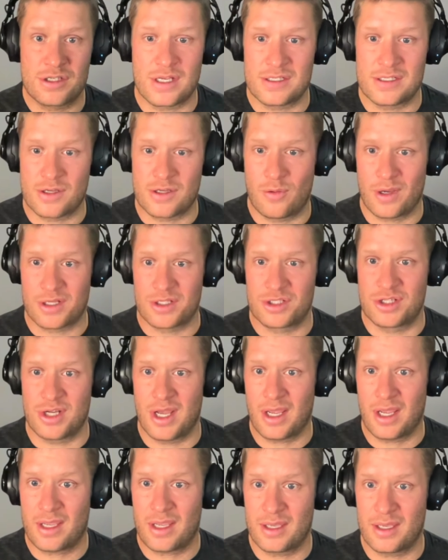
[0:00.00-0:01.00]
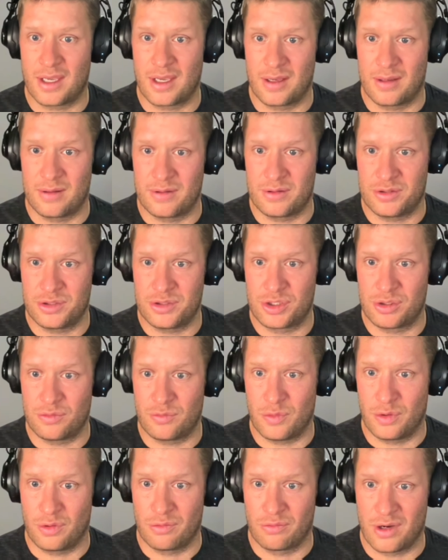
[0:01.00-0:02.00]
as a quick check,
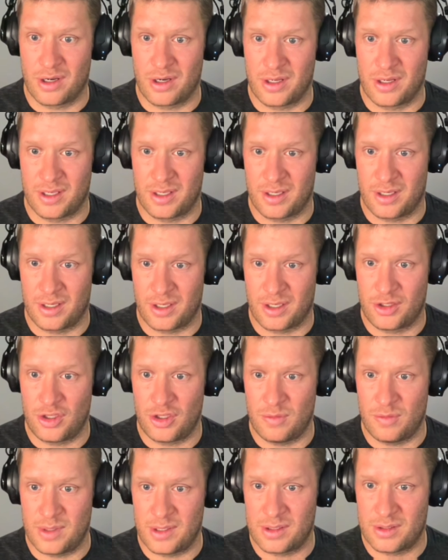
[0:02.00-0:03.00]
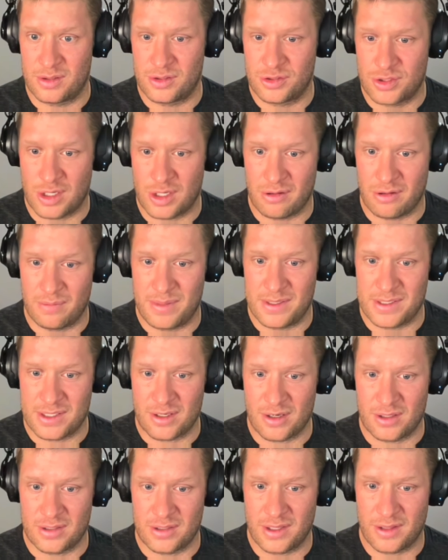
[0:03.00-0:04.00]
we'll run a human generated piece of
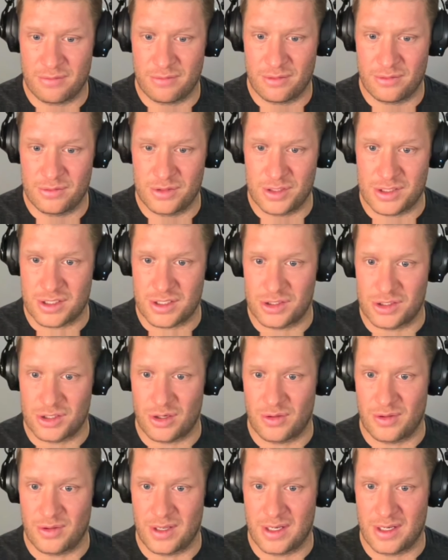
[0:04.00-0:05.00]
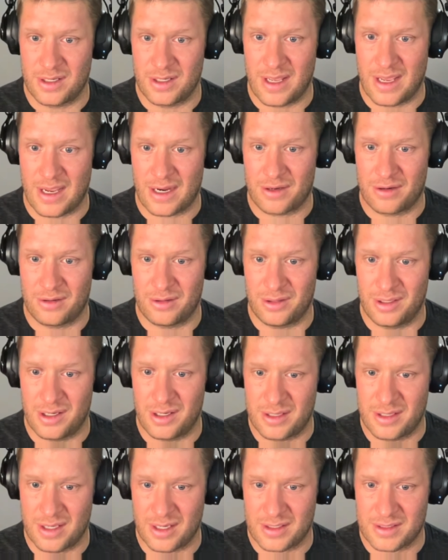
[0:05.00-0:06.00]
content through just to show that it accurately
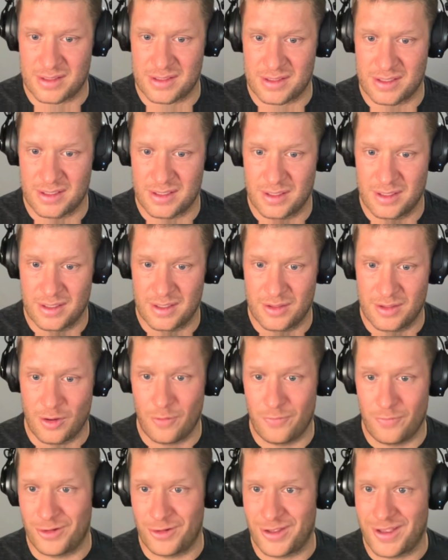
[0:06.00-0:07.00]
detects, hopefully